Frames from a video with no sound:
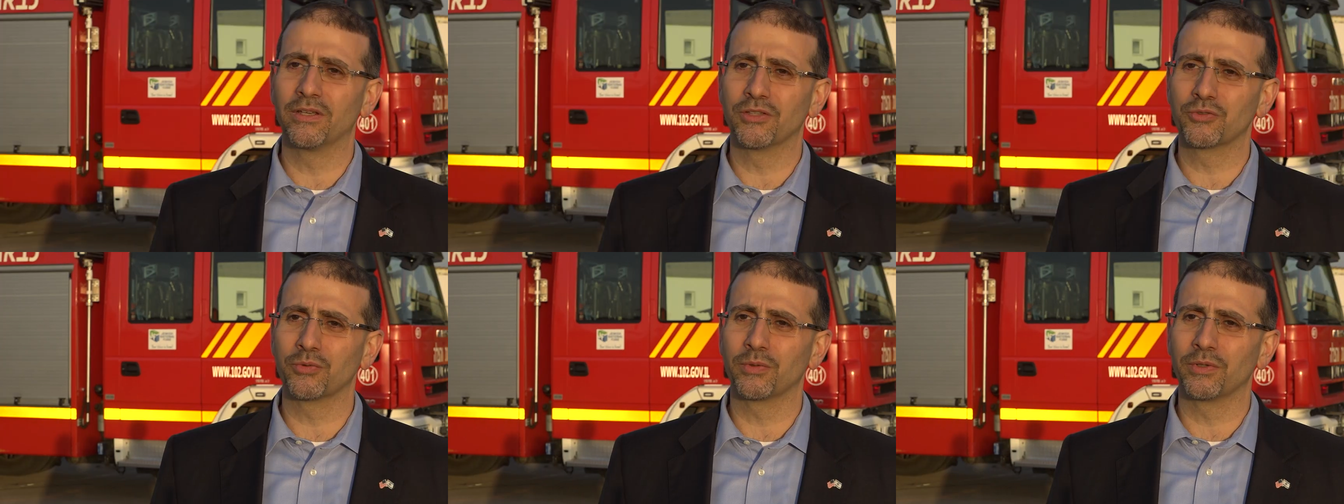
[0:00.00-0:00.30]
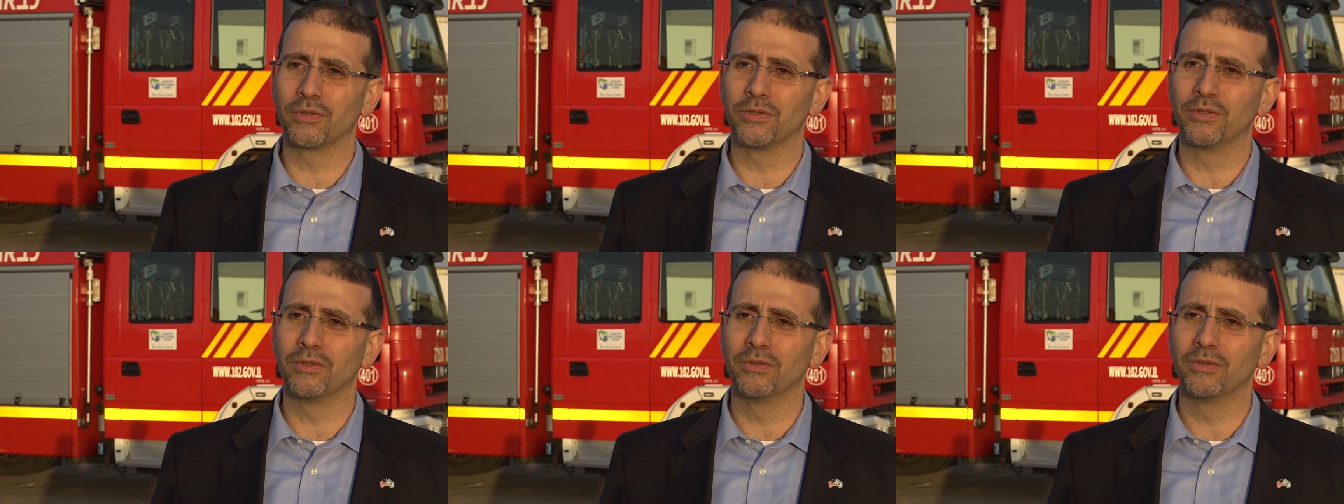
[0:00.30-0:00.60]

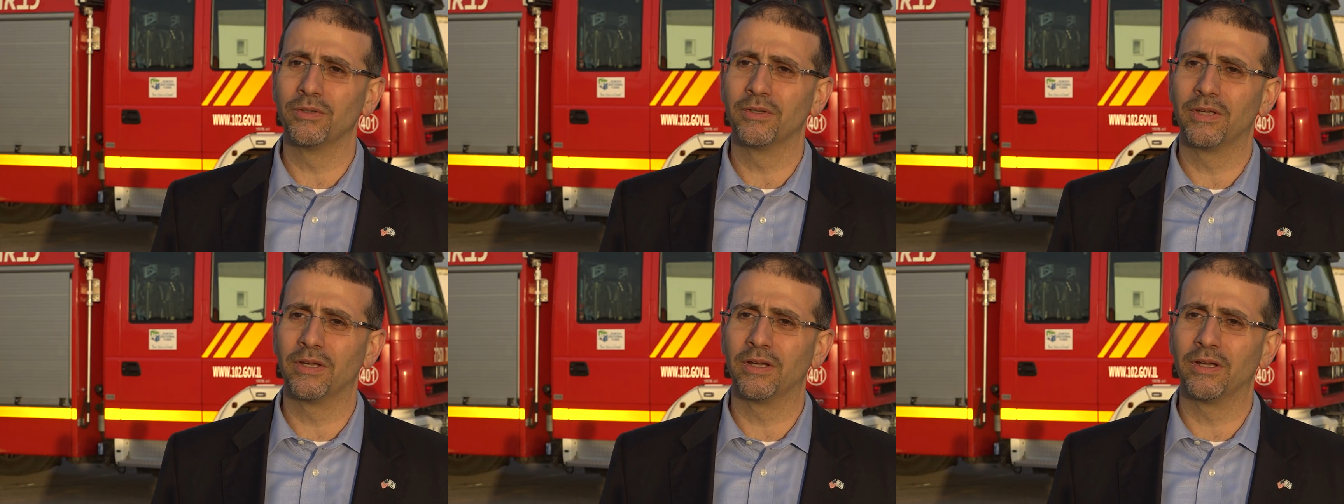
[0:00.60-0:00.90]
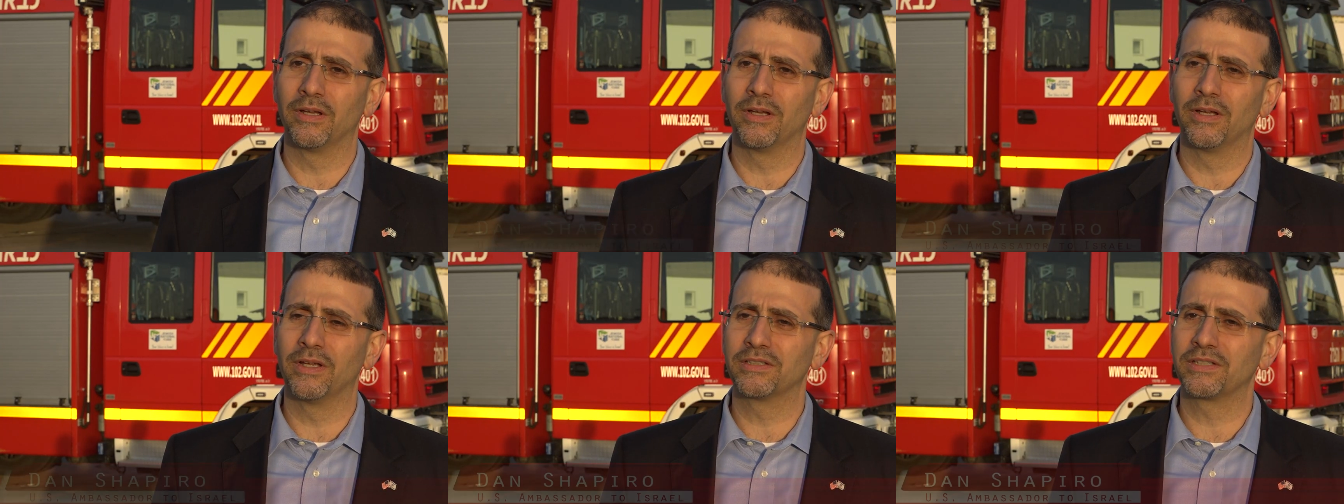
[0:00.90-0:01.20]
Israel
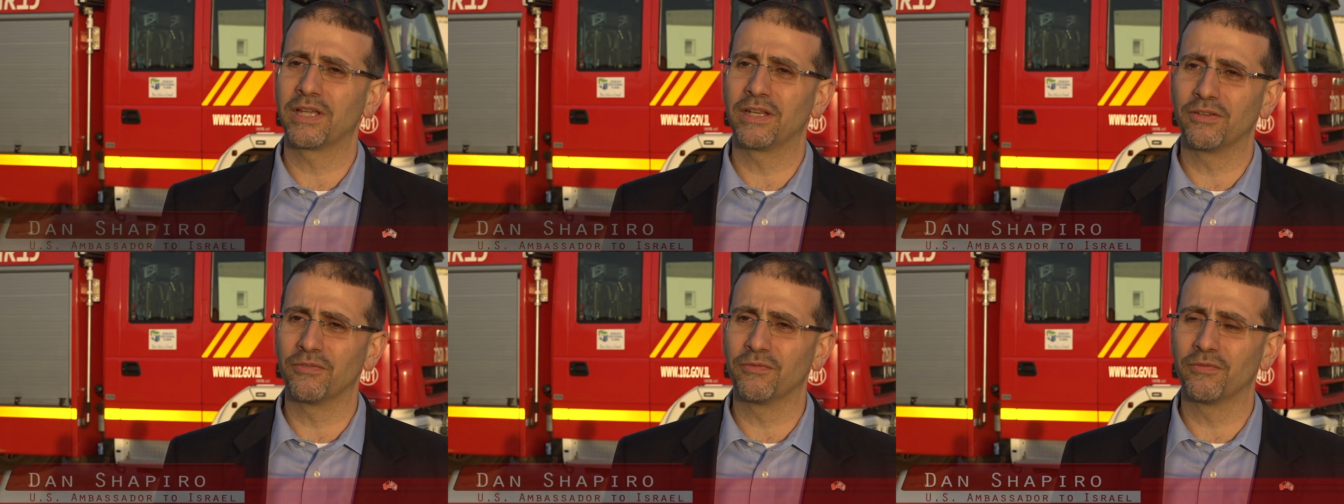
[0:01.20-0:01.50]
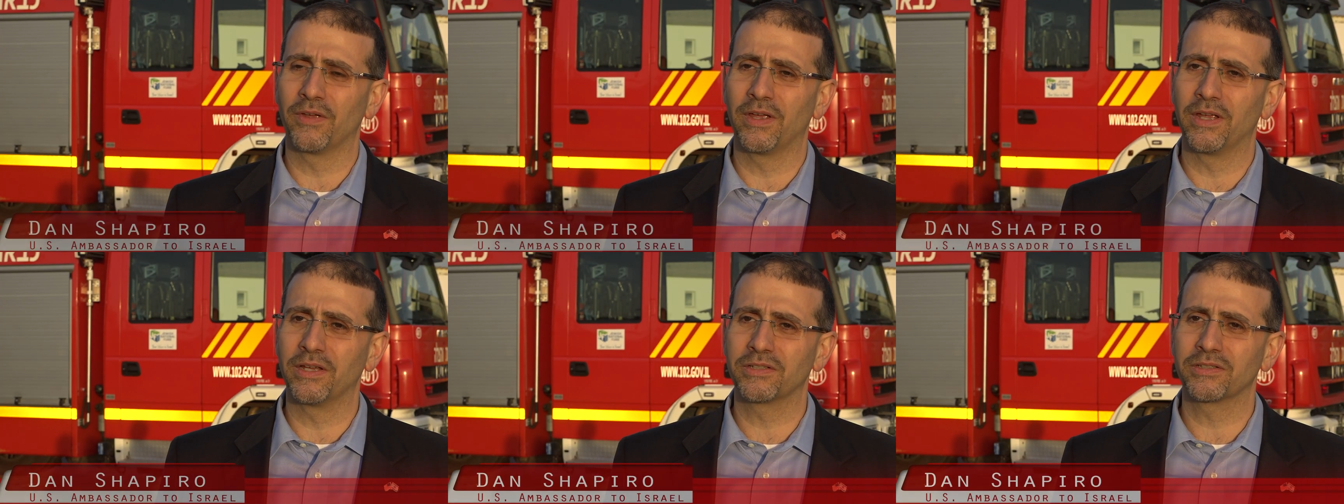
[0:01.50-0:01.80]
uh, has had to
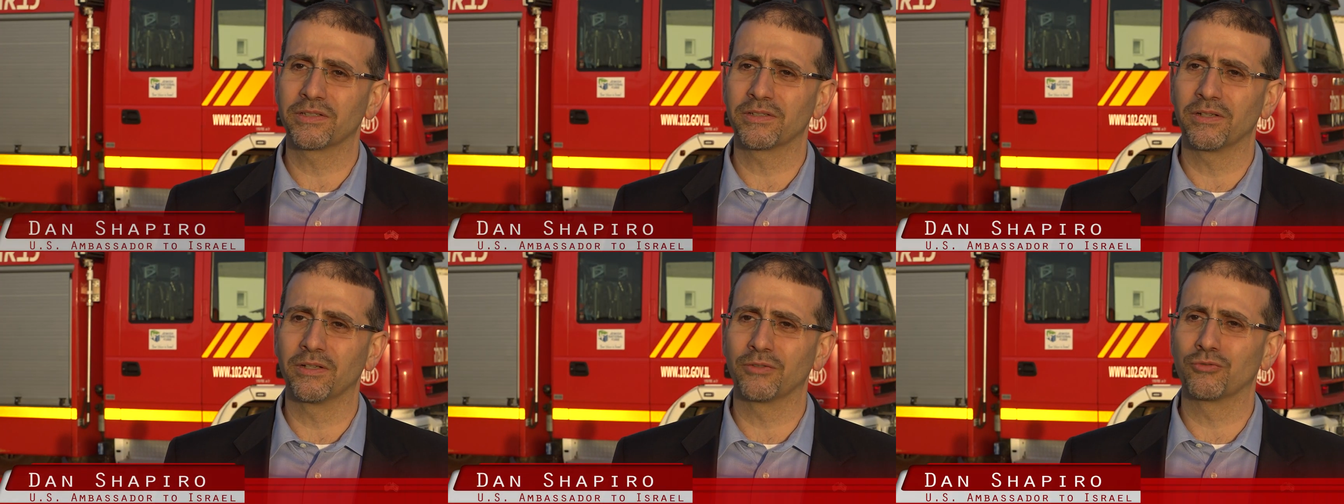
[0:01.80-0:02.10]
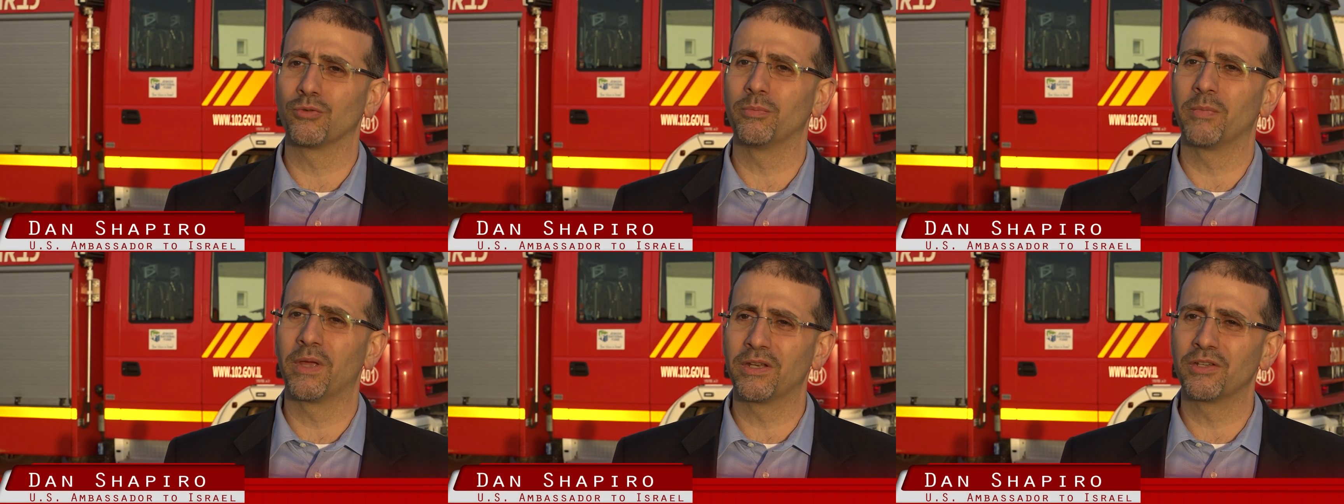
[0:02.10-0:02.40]
face a
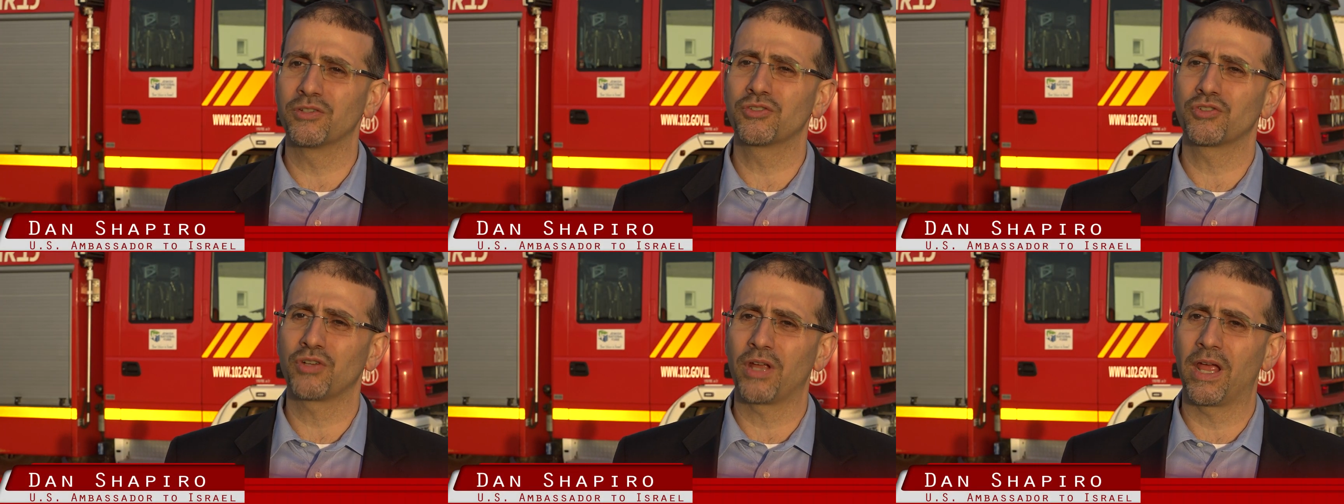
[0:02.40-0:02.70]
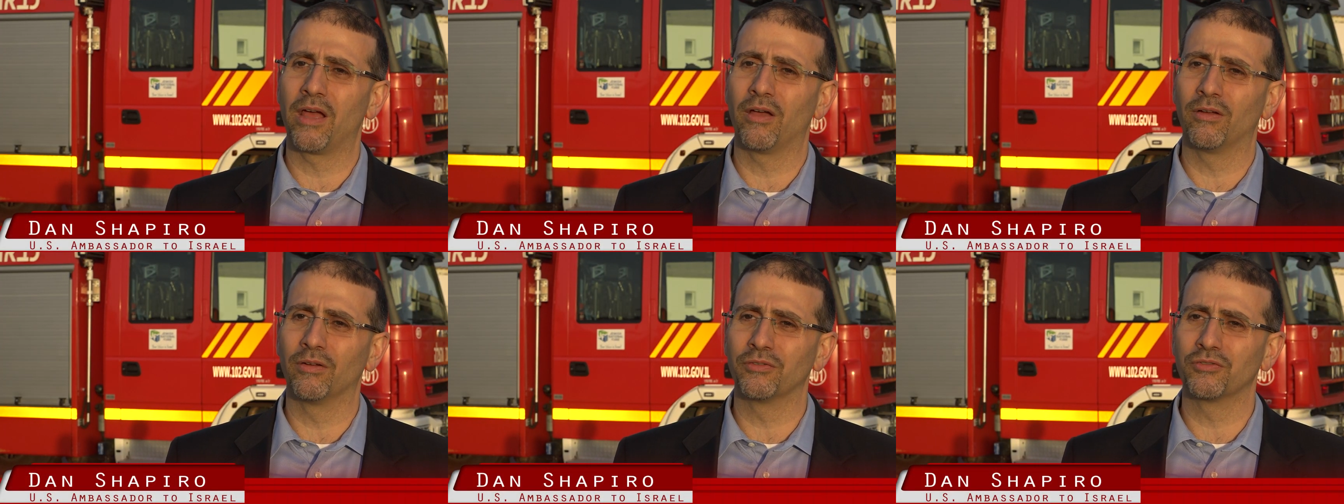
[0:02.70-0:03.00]
tremendous
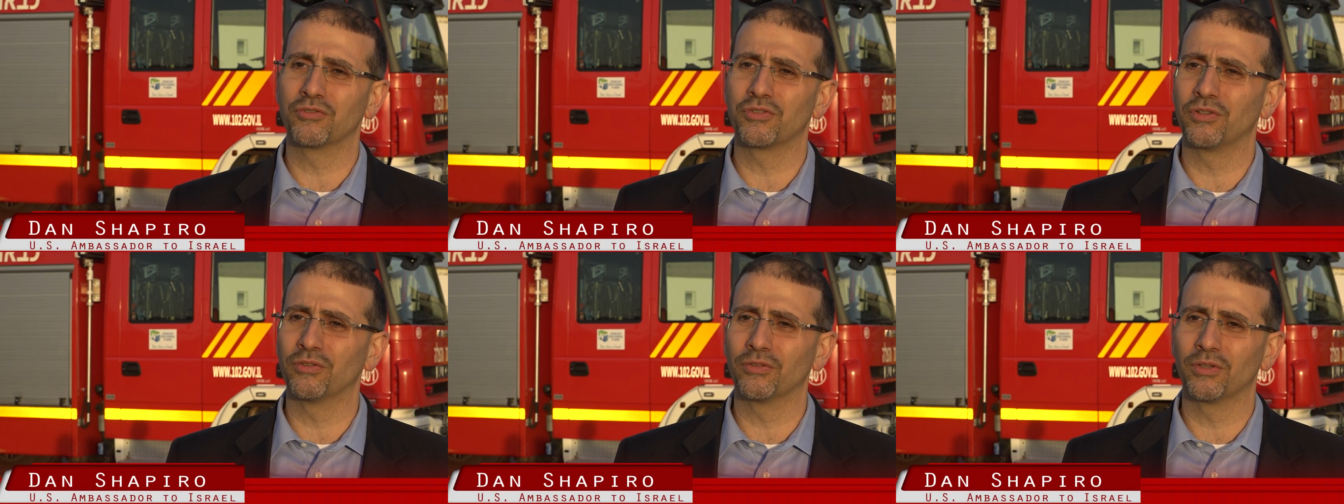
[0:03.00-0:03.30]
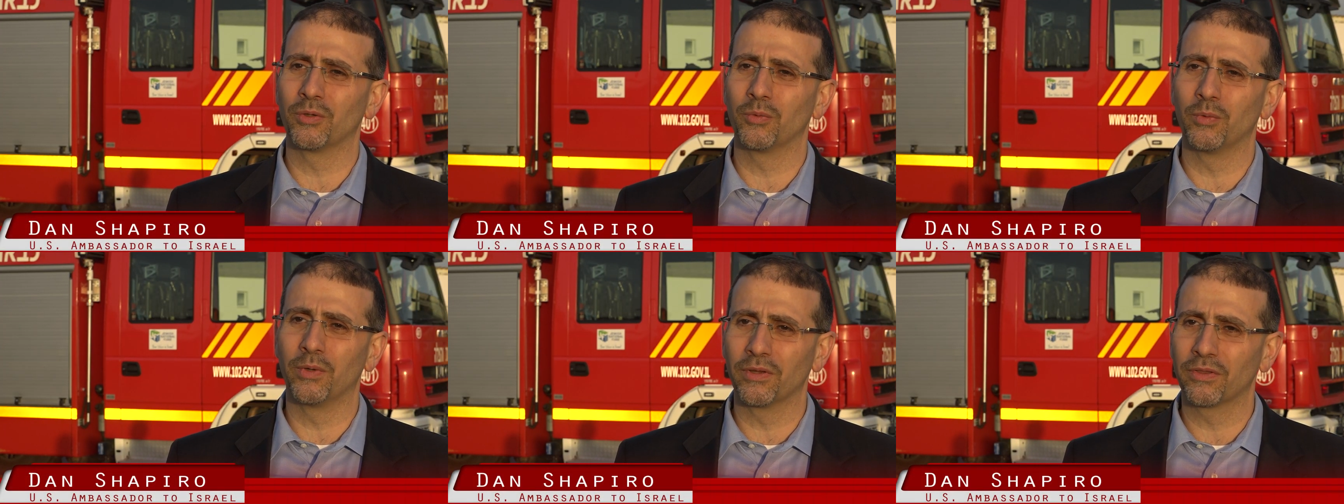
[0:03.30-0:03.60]
challenge
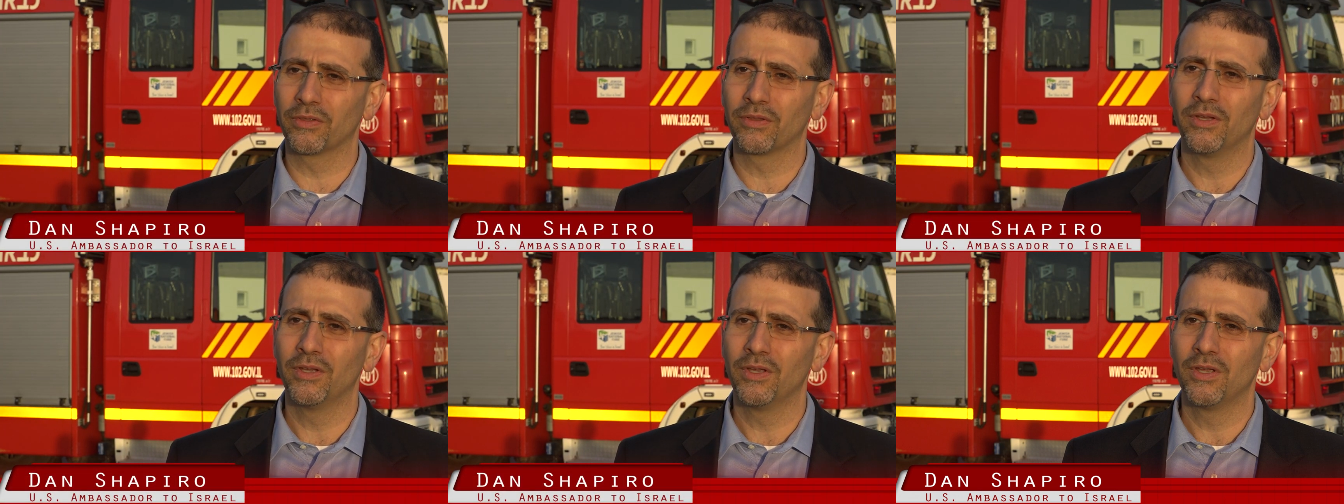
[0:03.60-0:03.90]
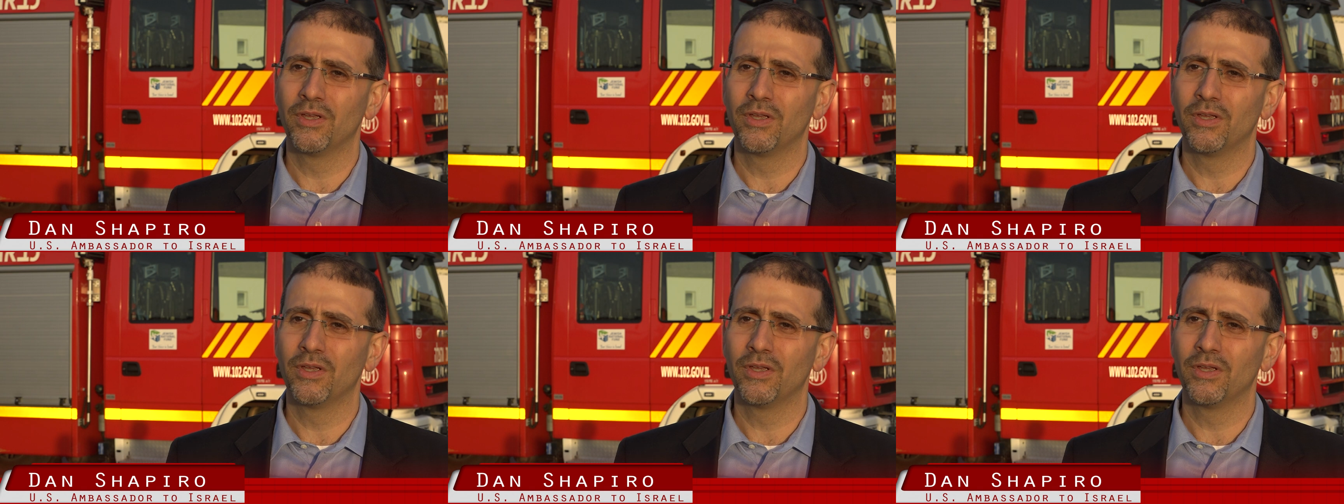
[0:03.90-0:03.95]
dealing with